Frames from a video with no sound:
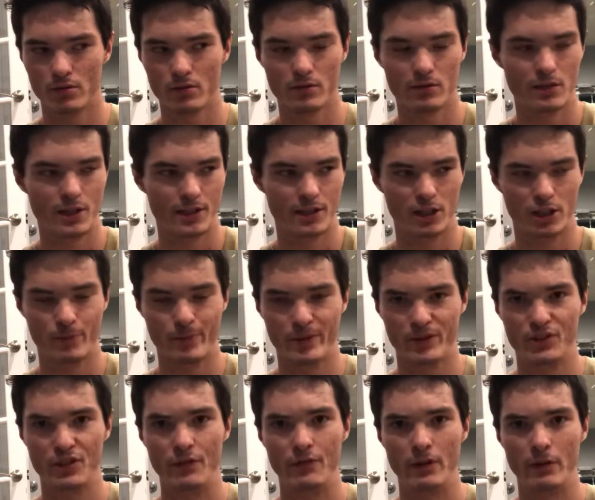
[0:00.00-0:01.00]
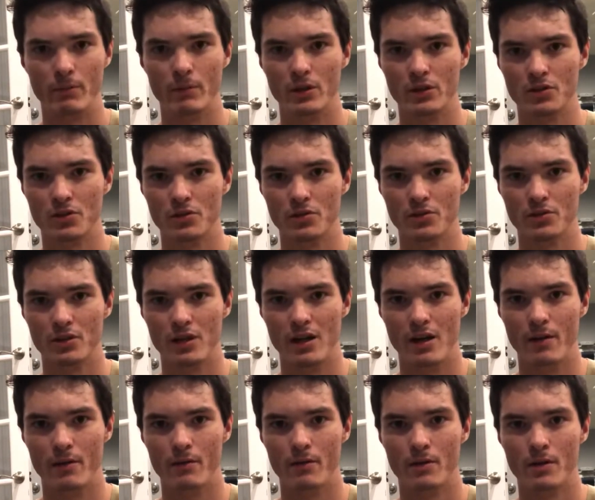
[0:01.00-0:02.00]
like the specific muscles that
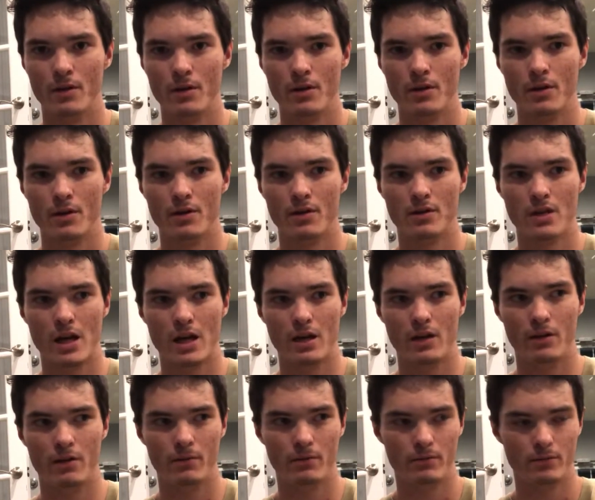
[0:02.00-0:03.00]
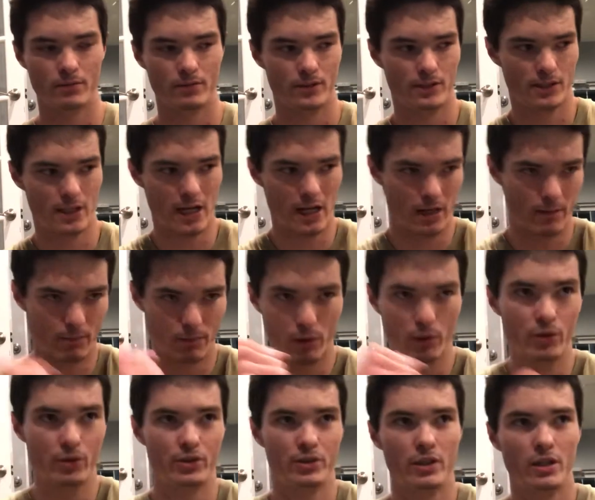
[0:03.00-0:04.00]
I'm
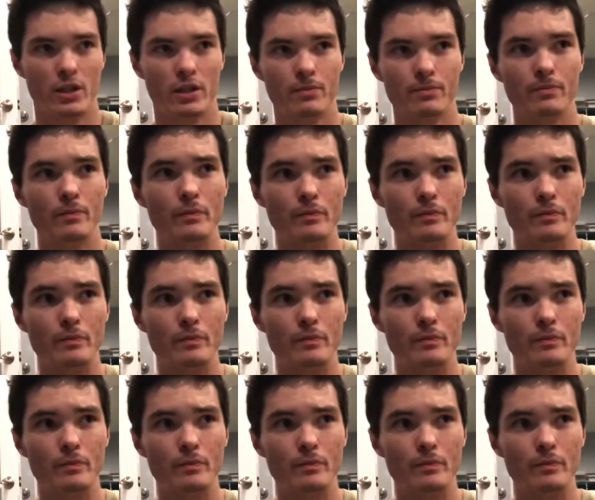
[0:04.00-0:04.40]
posing on.